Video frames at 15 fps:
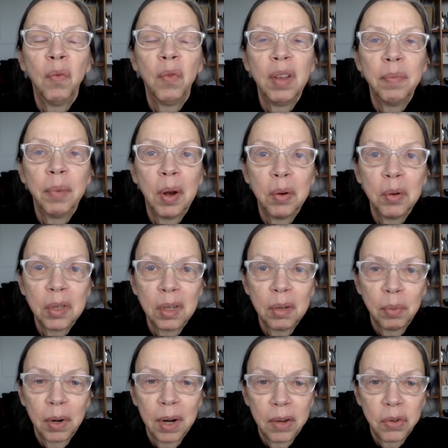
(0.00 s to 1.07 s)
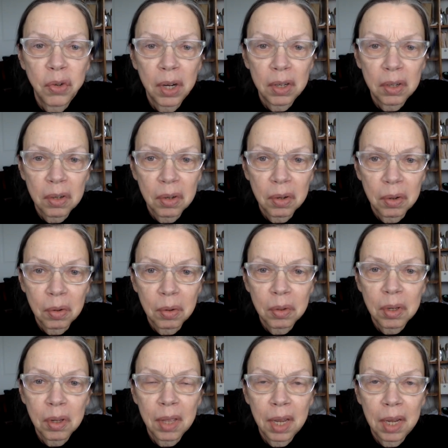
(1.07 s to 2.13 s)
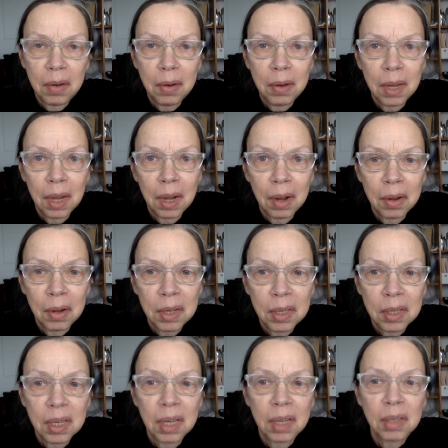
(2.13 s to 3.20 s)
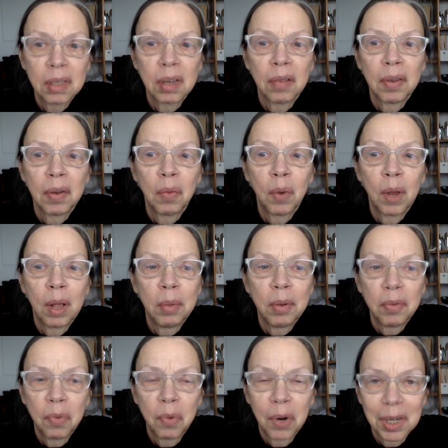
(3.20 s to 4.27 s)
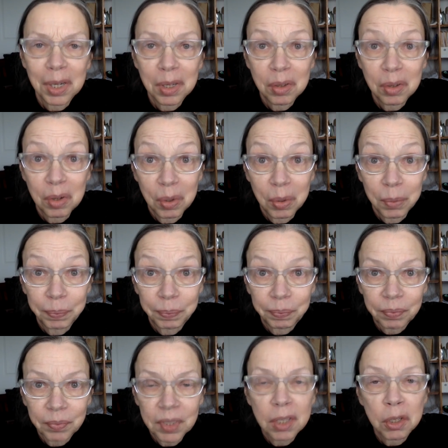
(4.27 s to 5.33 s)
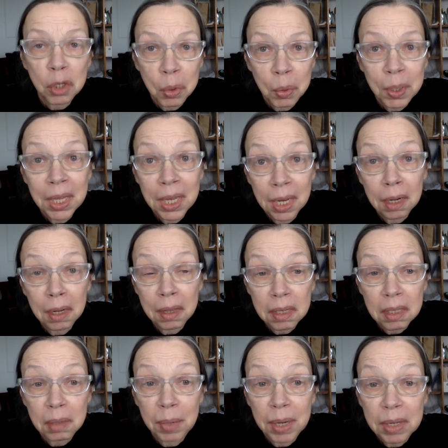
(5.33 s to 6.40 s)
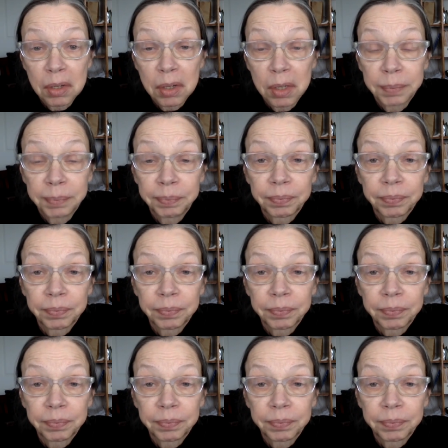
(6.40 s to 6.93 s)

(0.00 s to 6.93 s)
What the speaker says: We posted project 2 so that you can get a good sense of it well before it is due. It's due at the end of the semester.